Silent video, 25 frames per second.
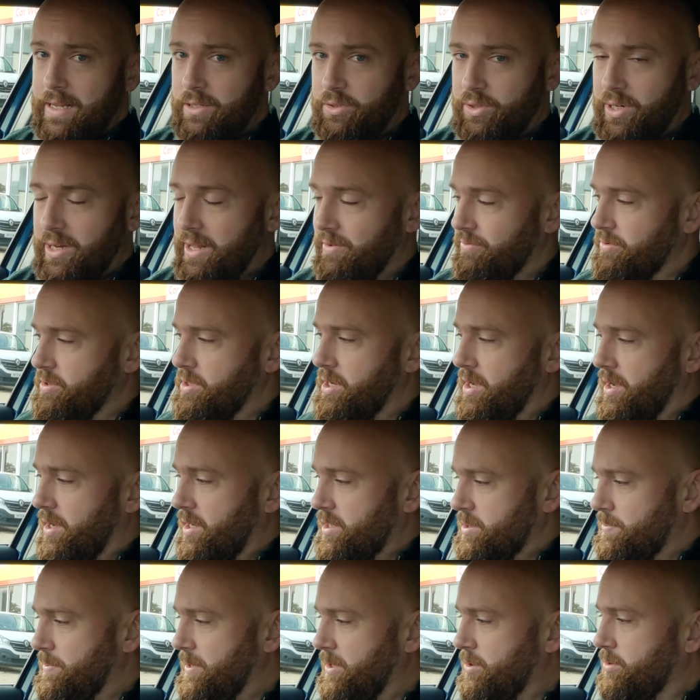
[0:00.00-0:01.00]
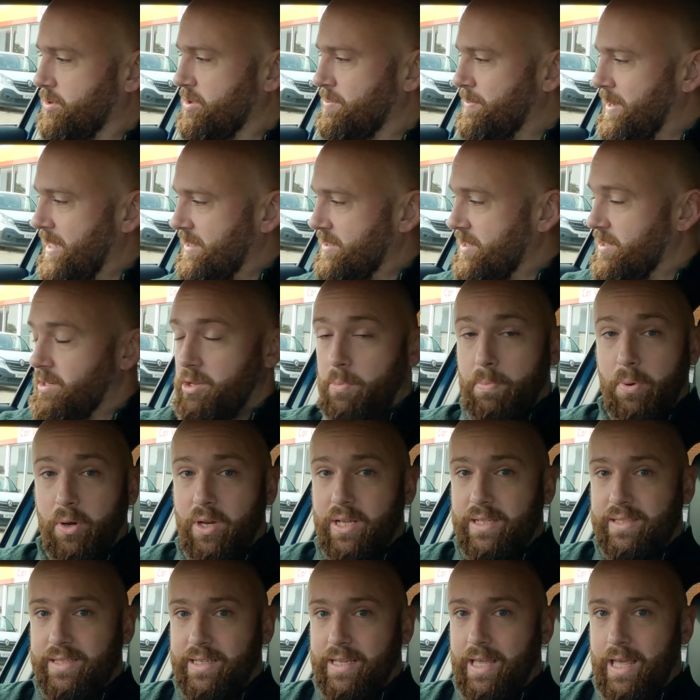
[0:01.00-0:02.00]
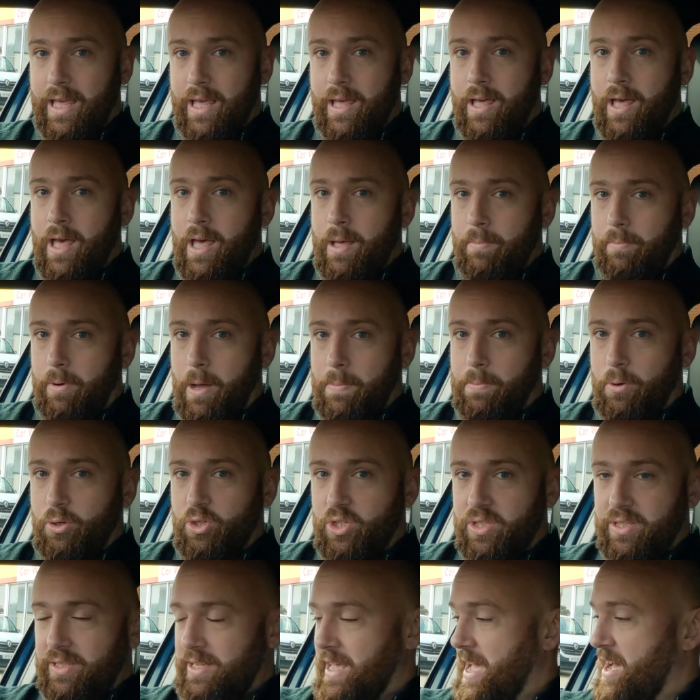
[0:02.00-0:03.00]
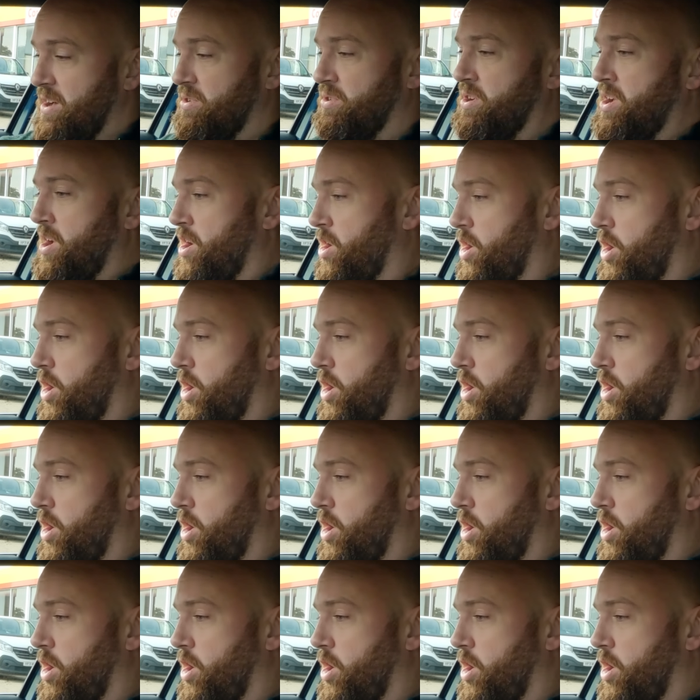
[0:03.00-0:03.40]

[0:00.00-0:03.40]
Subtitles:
the entry-level cars, but in the automatic, you put it into gear by pushing down